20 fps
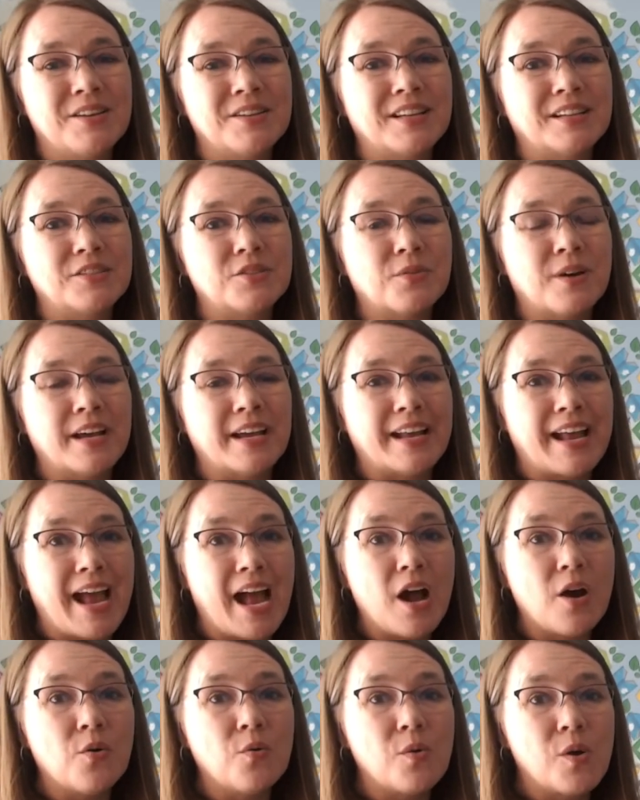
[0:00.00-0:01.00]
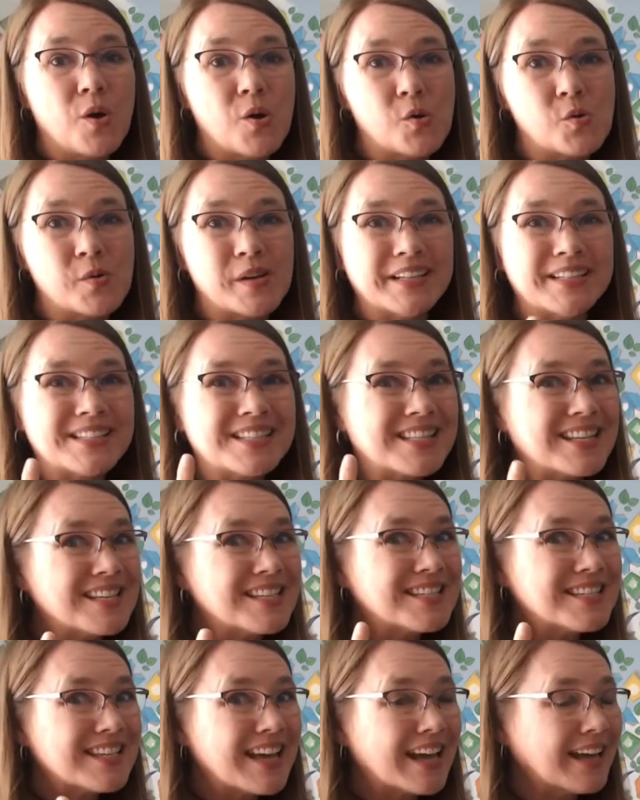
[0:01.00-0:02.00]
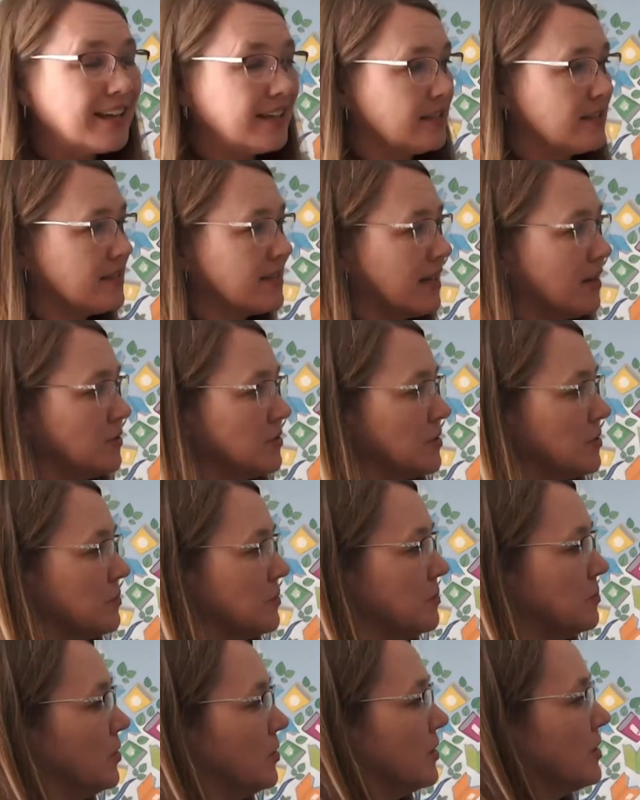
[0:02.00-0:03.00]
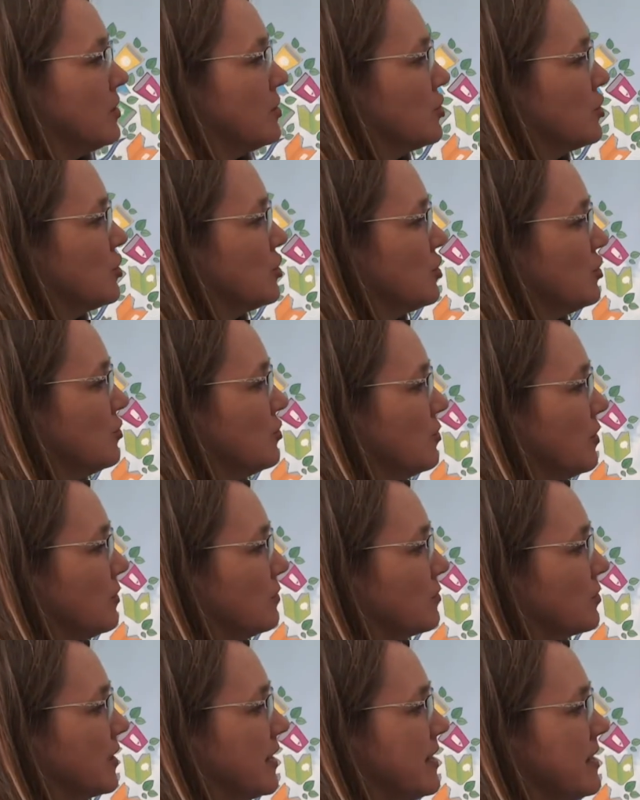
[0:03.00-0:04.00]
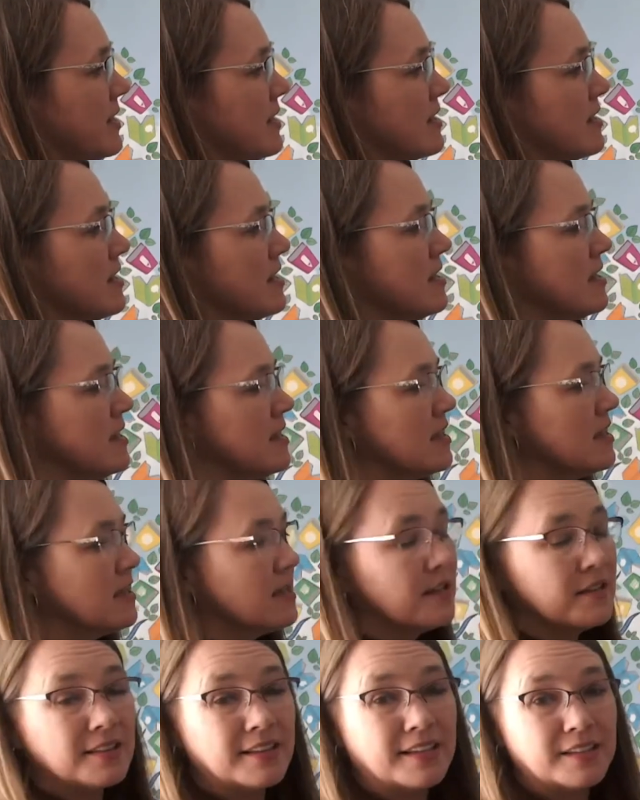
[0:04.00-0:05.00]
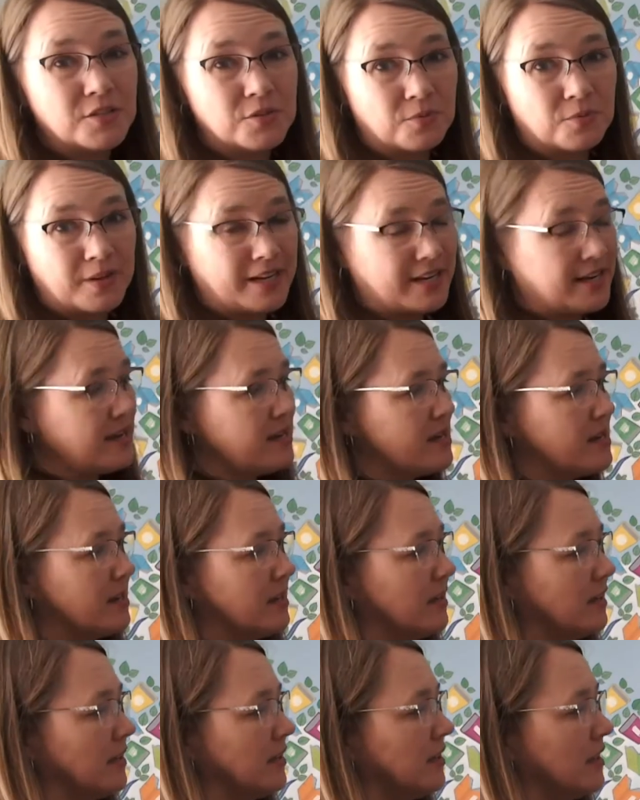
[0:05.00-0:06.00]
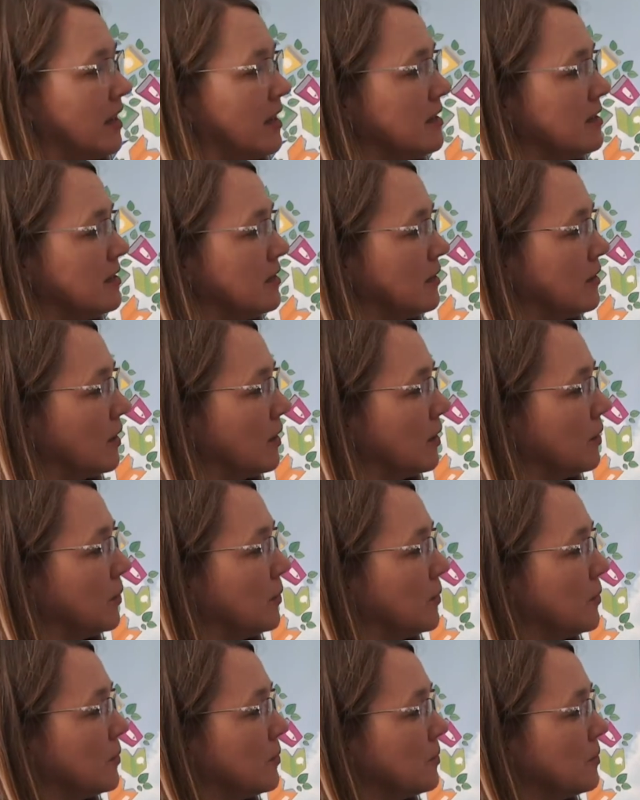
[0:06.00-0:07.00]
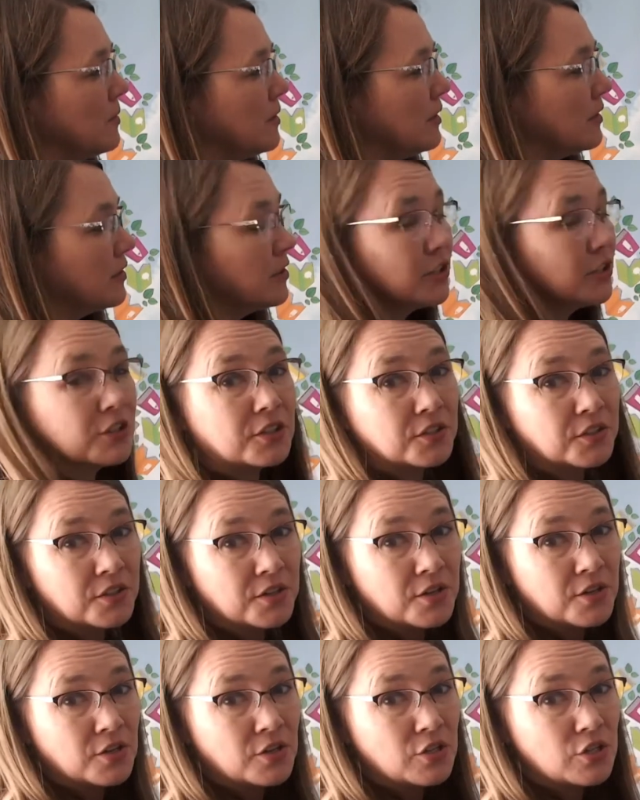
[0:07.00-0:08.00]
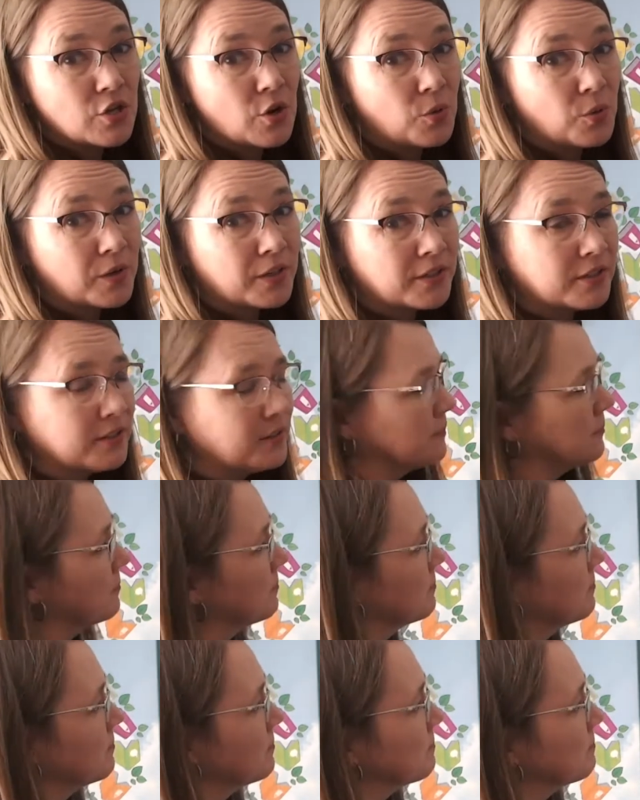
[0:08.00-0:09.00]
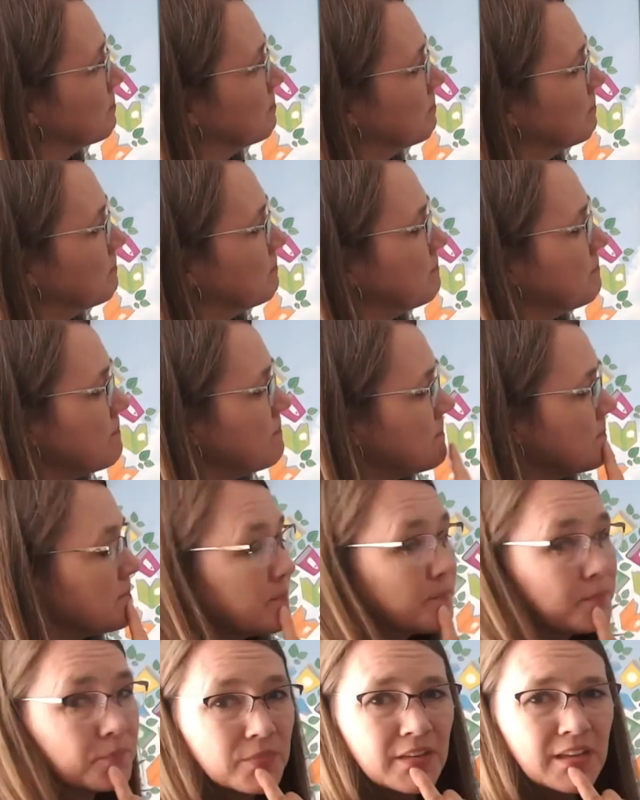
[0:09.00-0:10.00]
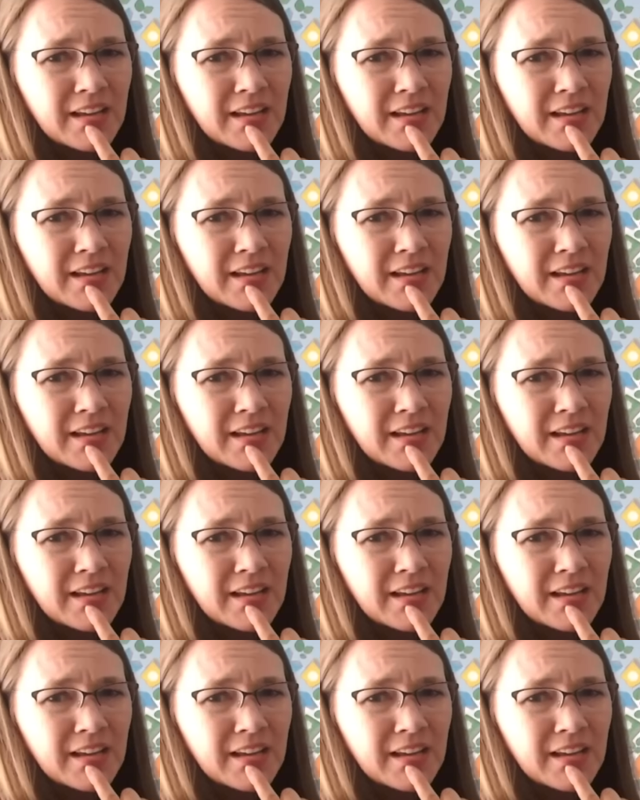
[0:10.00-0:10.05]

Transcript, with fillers: That's right, ow, o. it's the second sound, so we'll put a two over it. Let's read it. Yeah, o, er, your. Hmm,